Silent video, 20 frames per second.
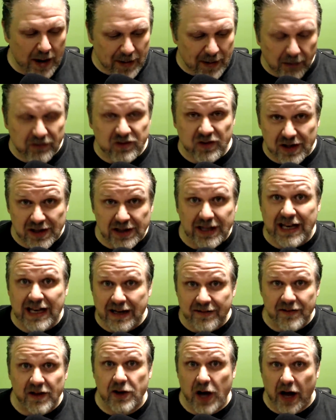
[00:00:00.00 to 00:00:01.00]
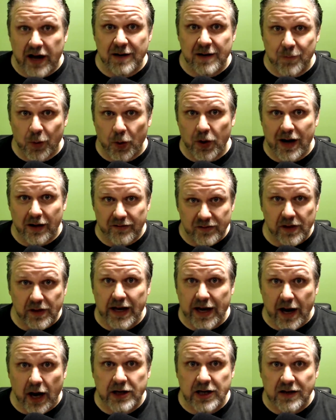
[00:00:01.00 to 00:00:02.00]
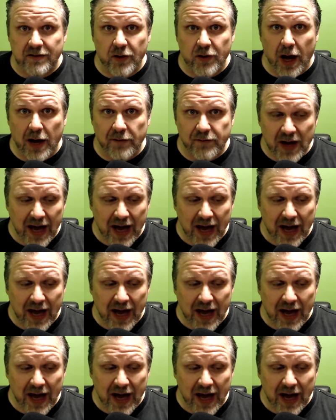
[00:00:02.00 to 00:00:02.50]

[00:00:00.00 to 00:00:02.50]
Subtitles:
I was cleaning the cutting board. I was cleaning onions off,